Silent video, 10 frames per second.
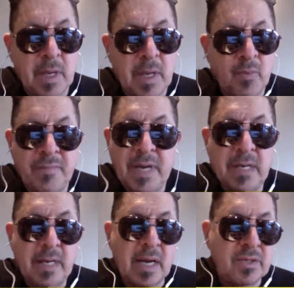And you've
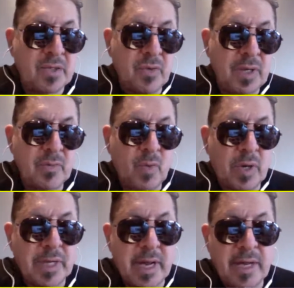got guys doing
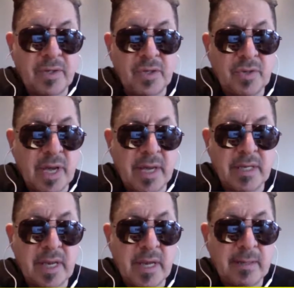1K, 2K a
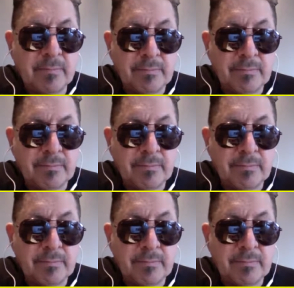day.